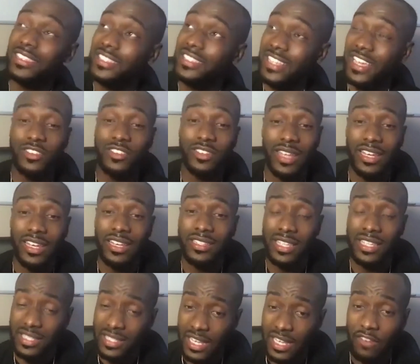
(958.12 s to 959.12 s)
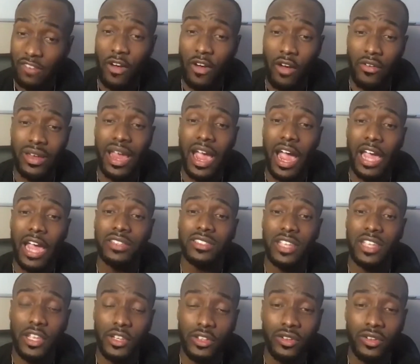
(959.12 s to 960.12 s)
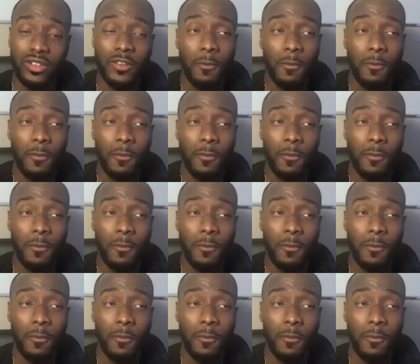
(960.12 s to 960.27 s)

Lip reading: standard that he set a very high standard,